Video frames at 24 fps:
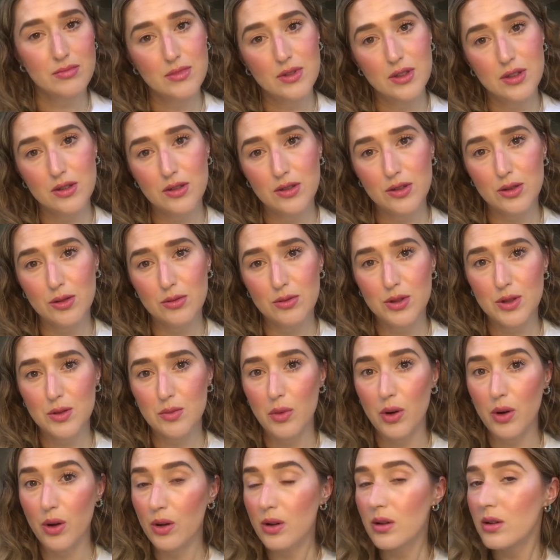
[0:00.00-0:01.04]
looks so
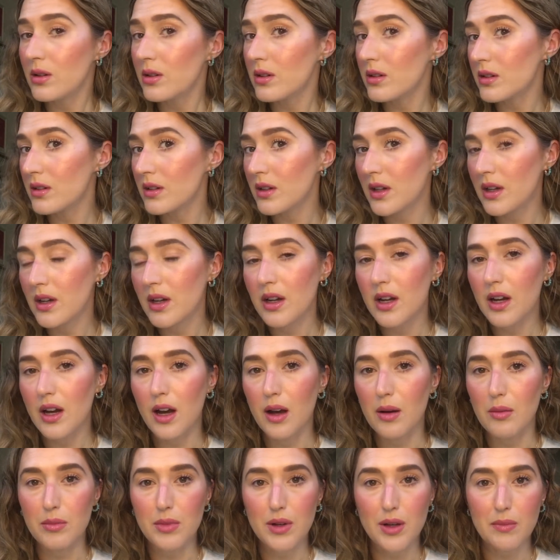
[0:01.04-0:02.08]
small
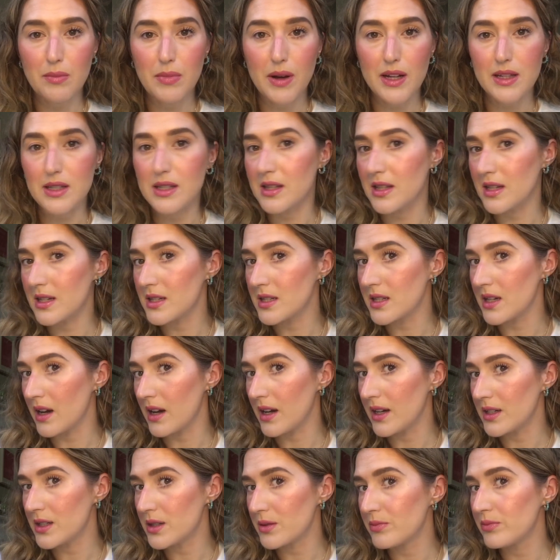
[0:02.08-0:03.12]
compared to this
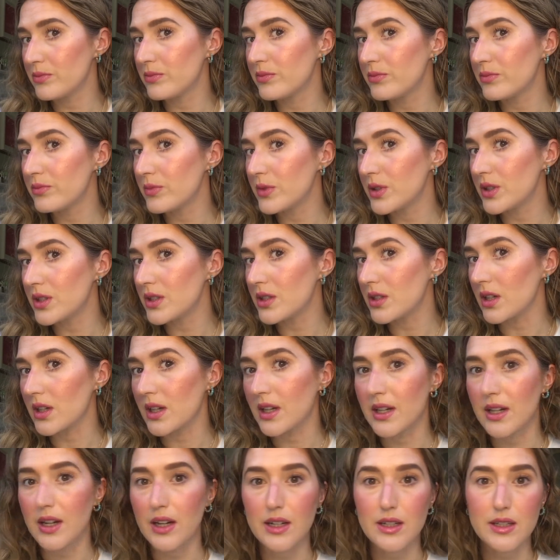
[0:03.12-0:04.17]
side, which is
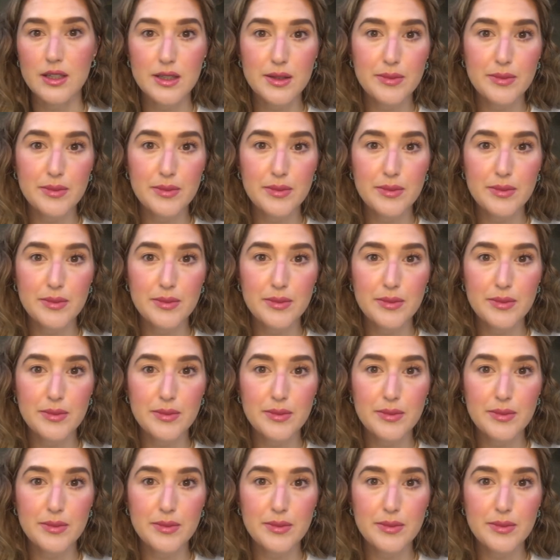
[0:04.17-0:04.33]
looking nice.